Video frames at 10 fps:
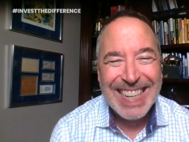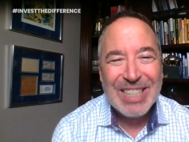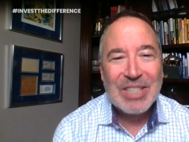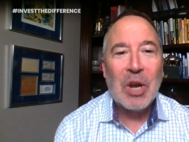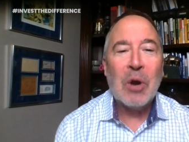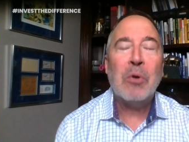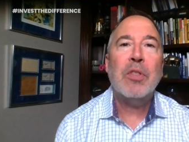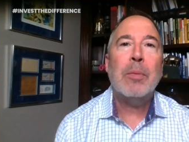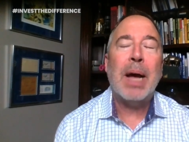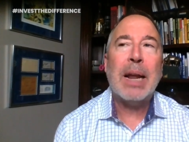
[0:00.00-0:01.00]
So
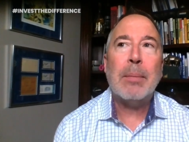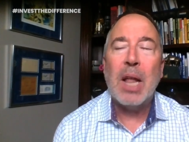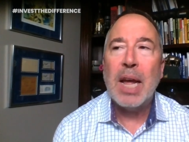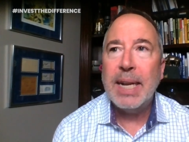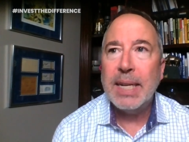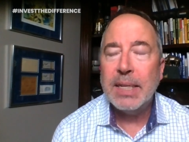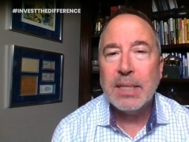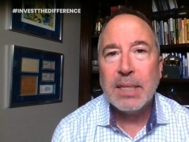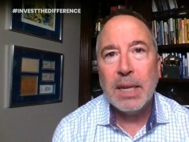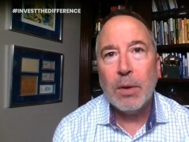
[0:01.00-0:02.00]
the bottom line
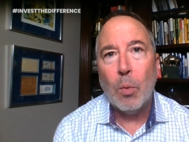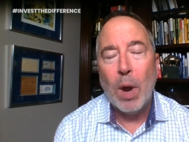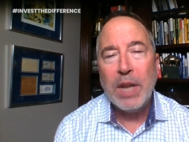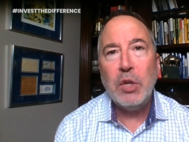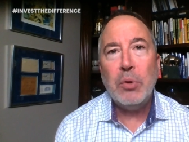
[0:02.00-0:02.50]
is when okay.